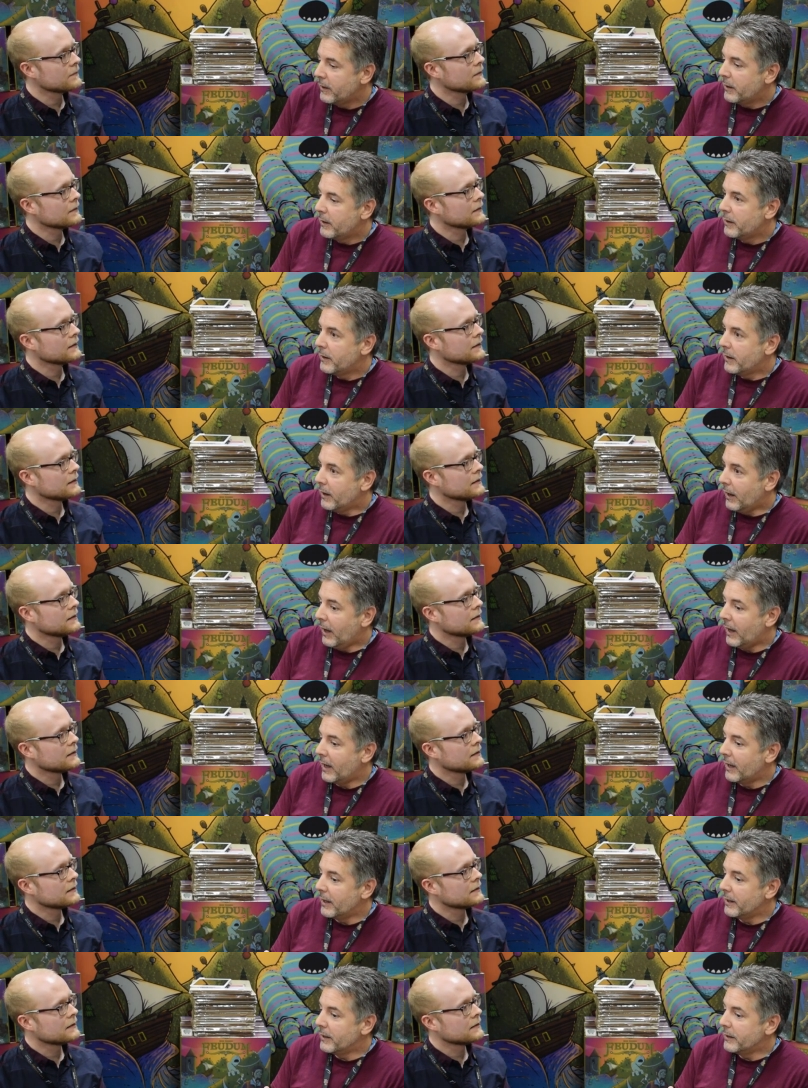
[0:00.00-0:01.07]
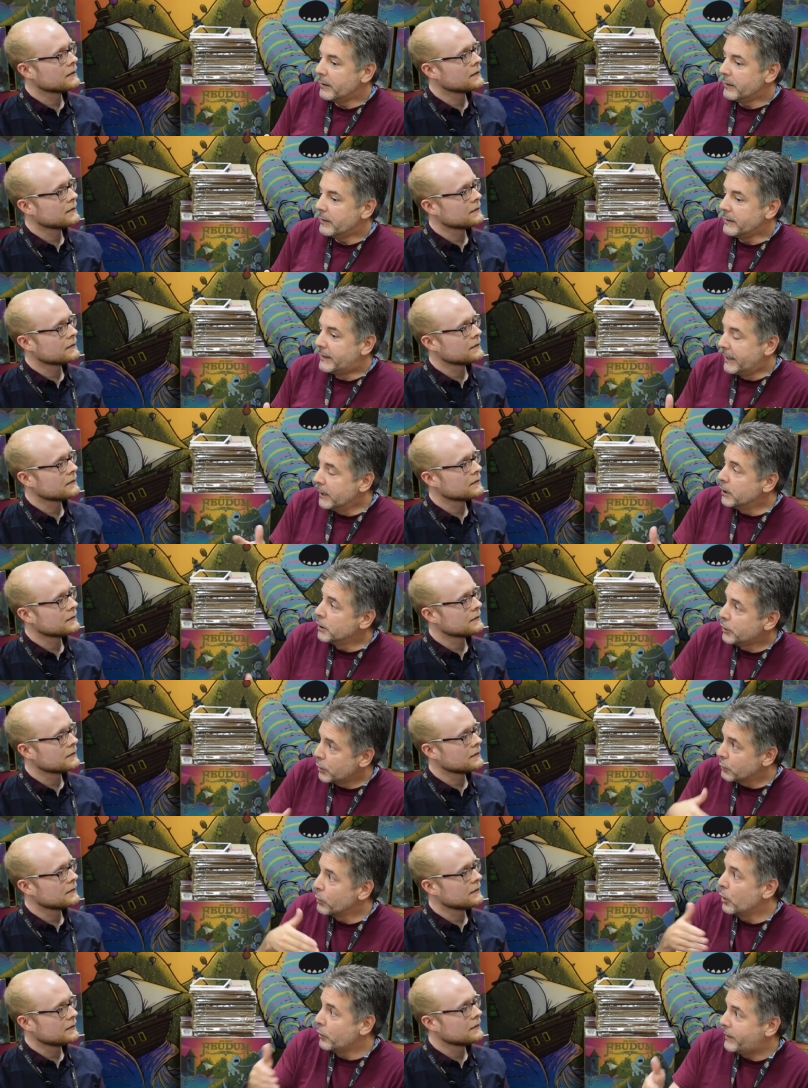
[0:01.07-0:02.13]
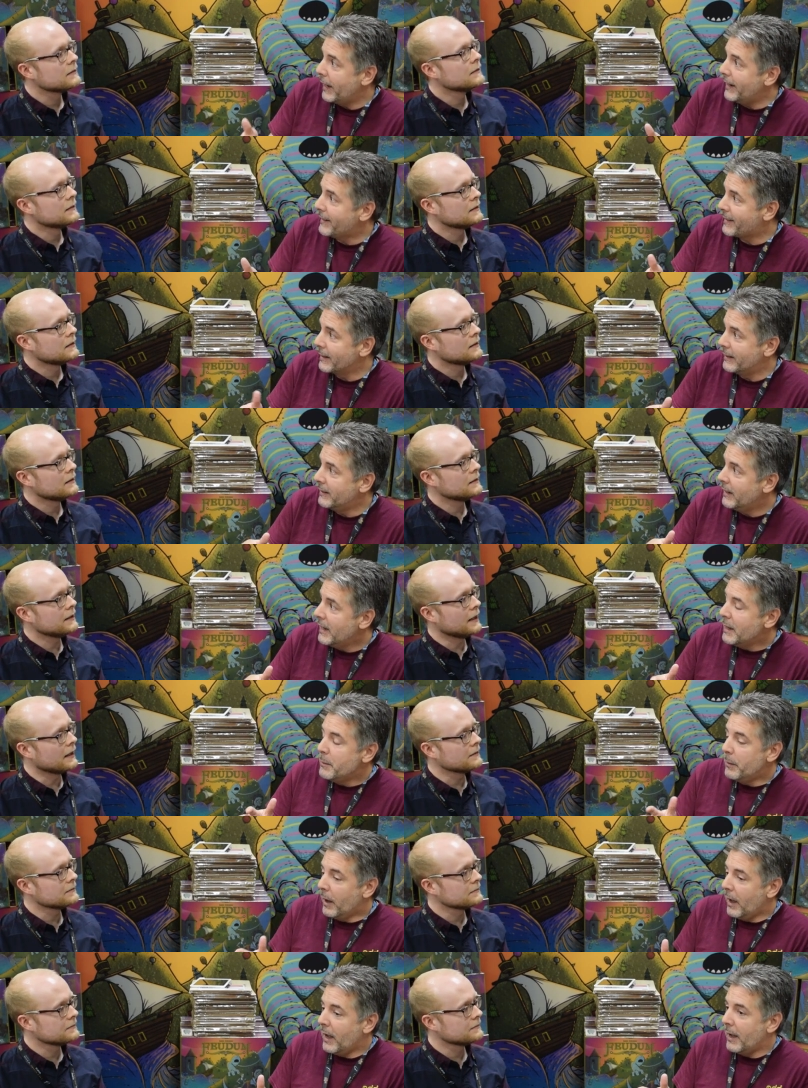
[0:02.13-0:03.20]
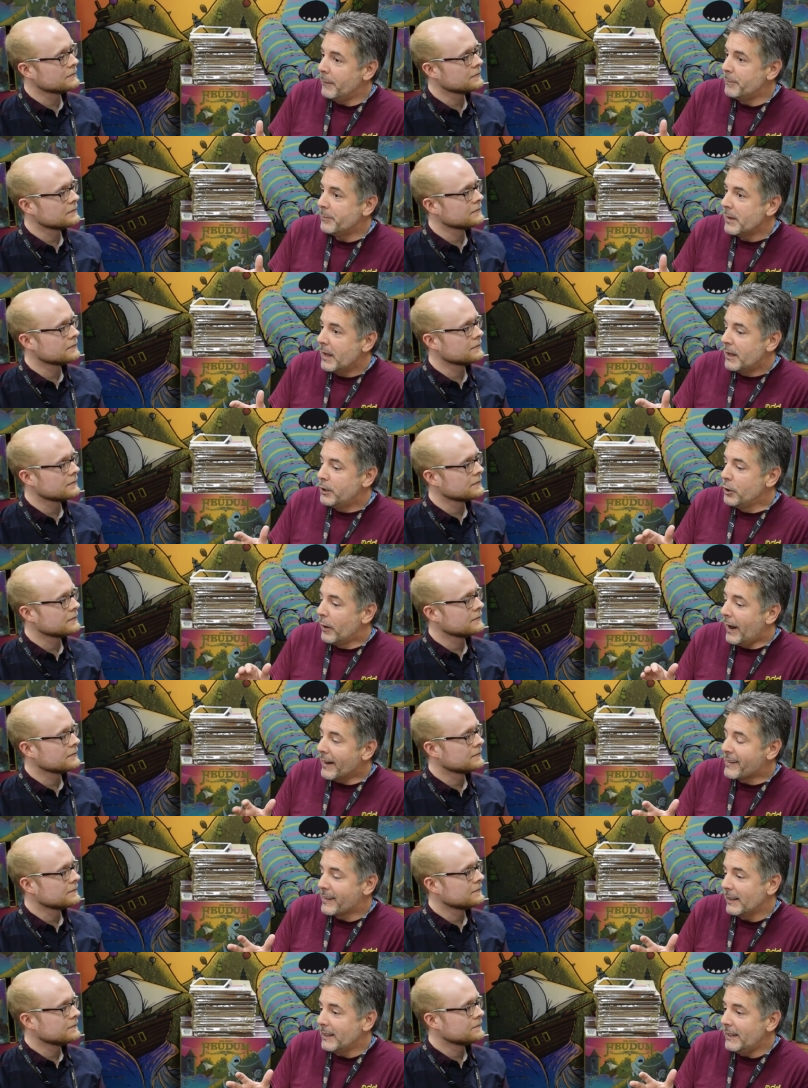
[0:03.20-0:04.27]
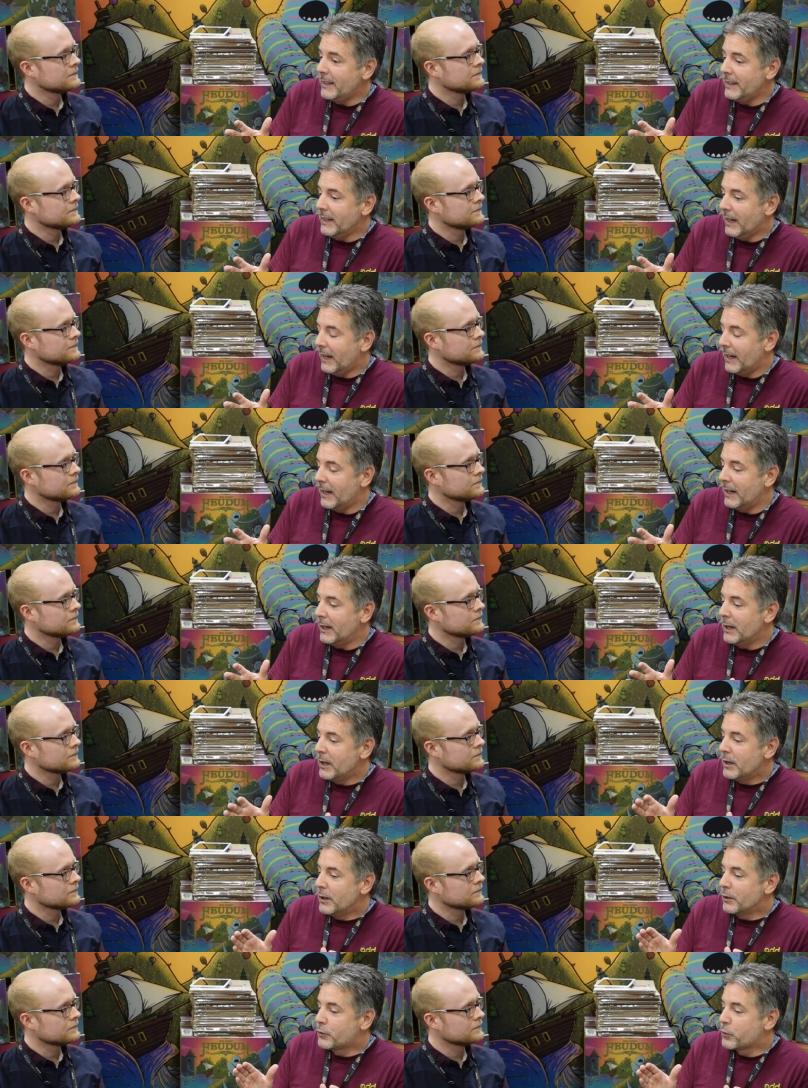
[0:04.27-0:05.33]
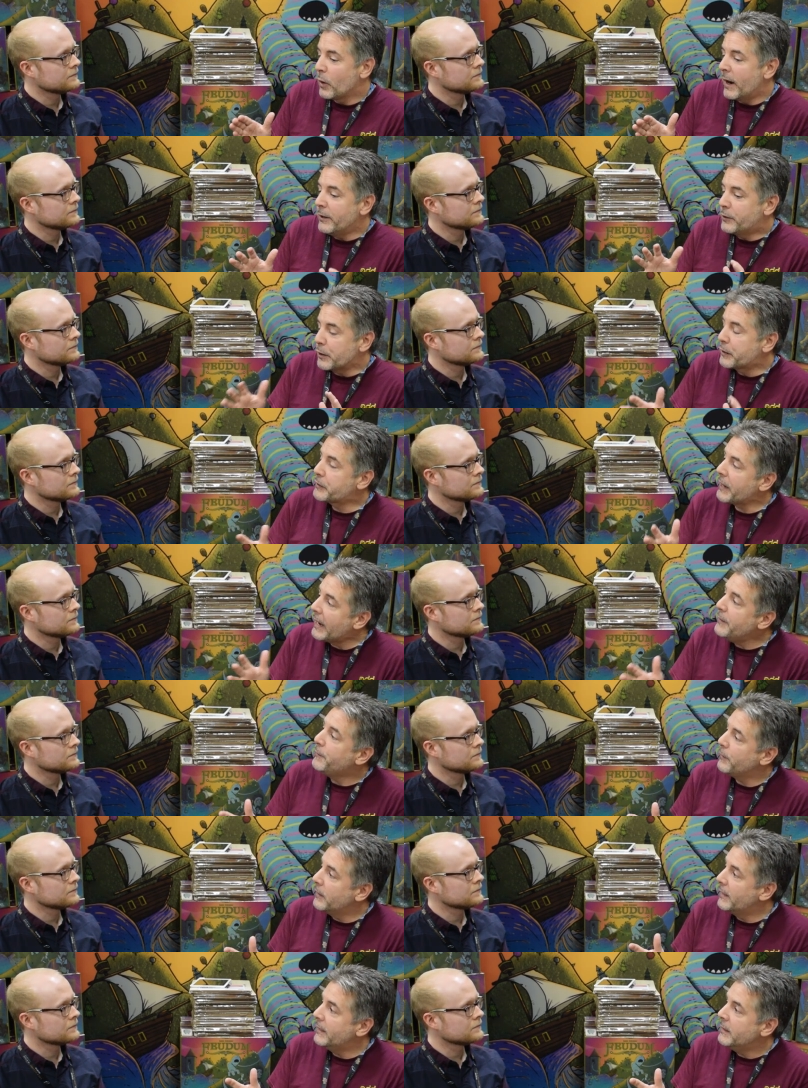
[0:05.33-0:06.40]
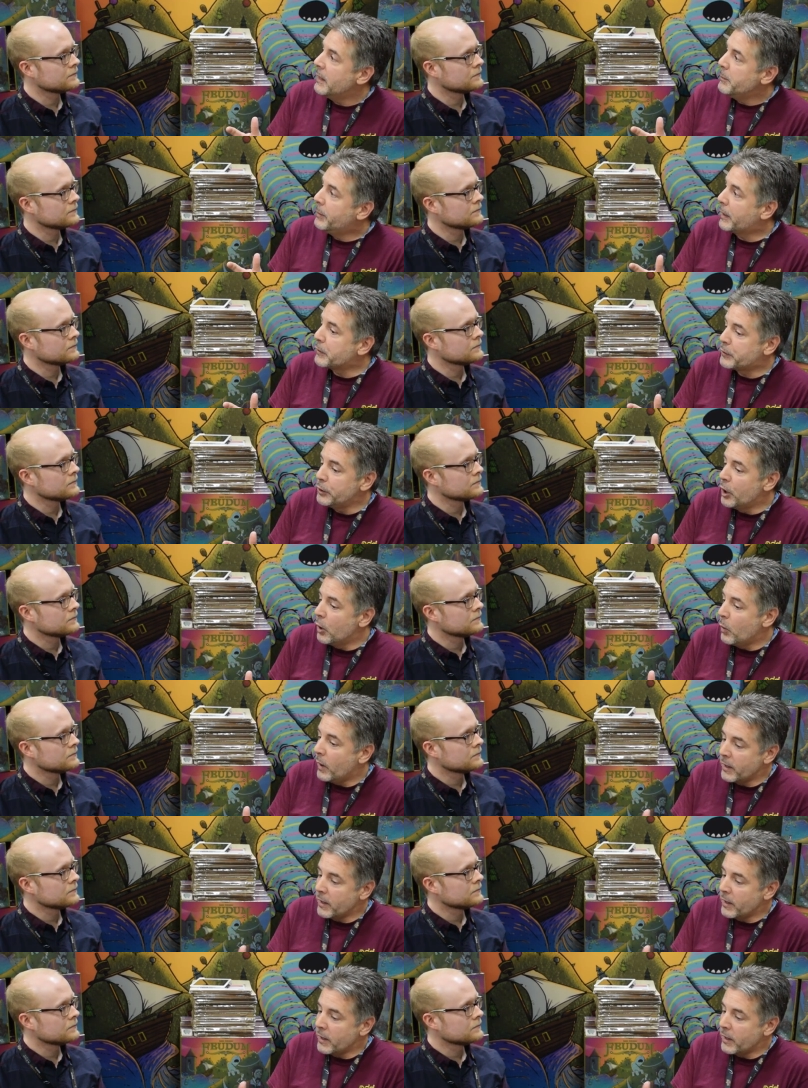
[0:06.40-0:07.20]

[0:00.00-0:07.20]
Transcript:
Speaker 1: uh, guild rotation. Um, you're actually uh, trying to stifle it because you don't